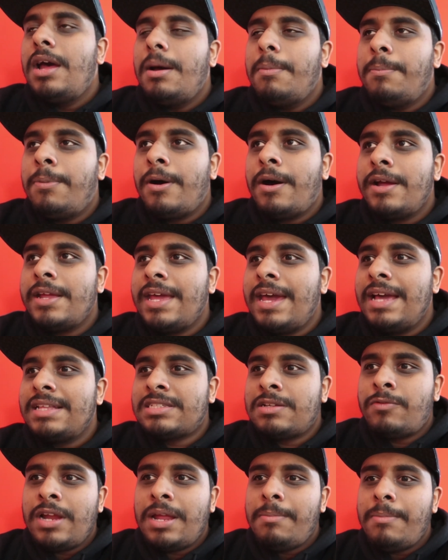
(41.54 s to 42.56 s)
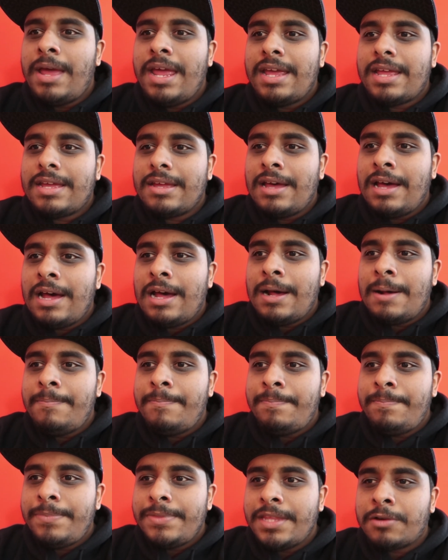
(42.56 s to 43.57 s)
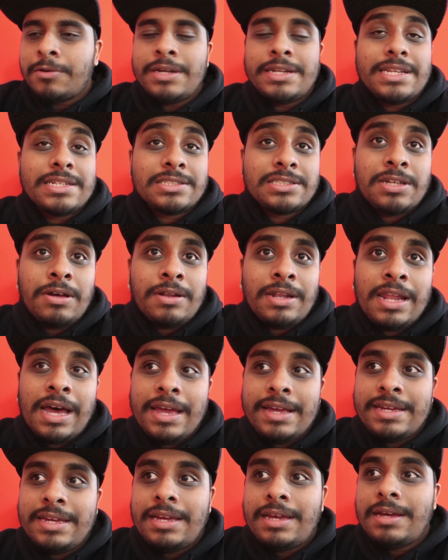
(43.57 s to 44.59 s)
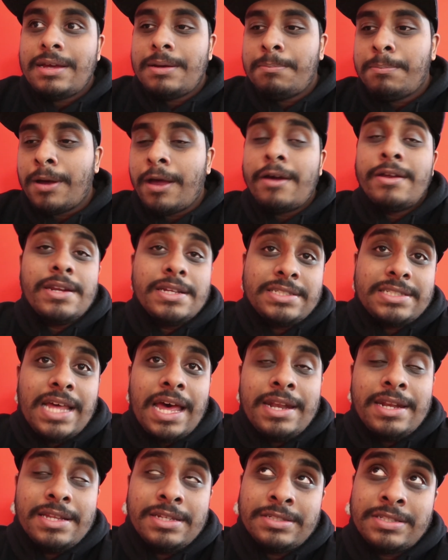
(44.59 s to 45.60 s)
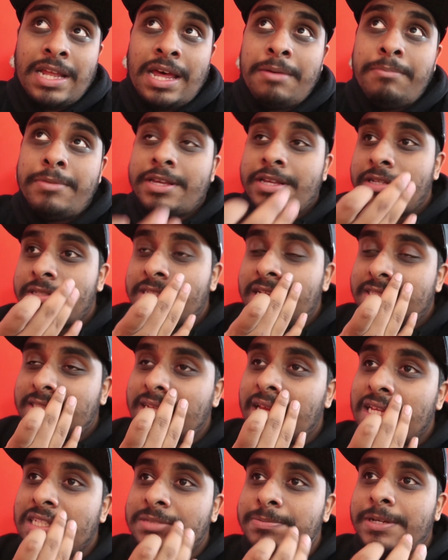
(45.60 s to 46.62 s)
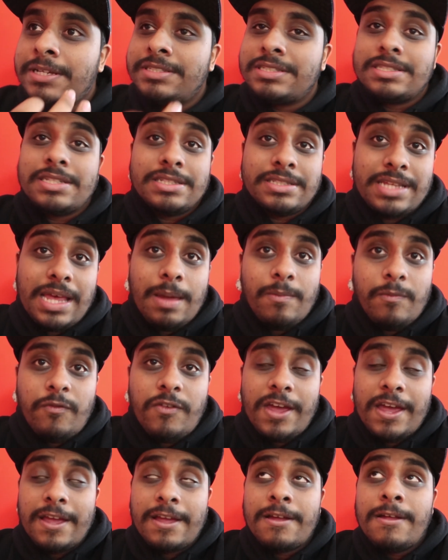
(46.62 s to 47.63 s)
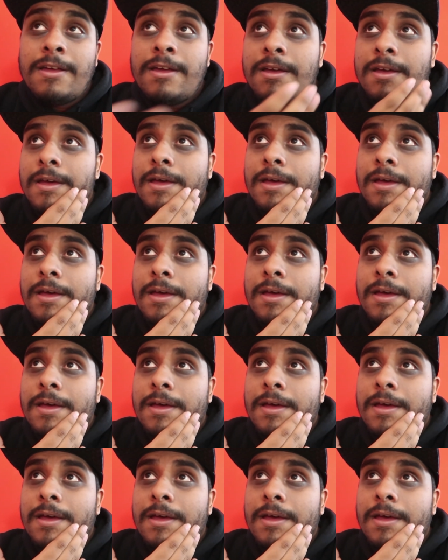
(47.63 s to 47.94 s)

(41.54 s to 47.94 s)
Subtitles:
But yeah, it's a remake. The critics don't like it, but I understand this time because they're saying it's because it's the same thing,